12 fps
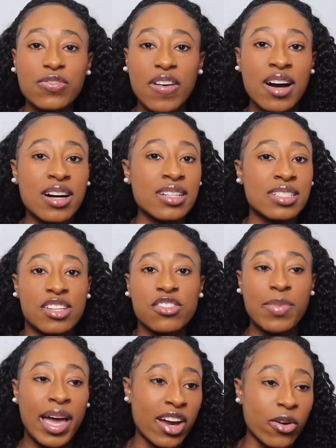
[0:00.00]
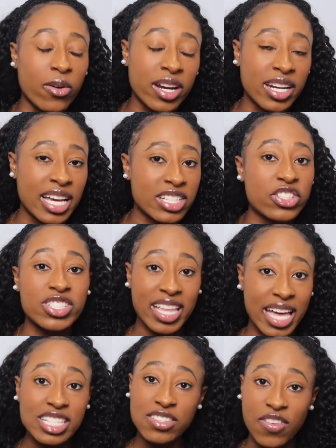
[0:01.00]
fond of bag organizers,
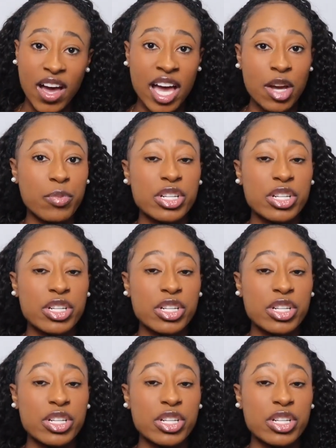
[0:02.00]
that's fine,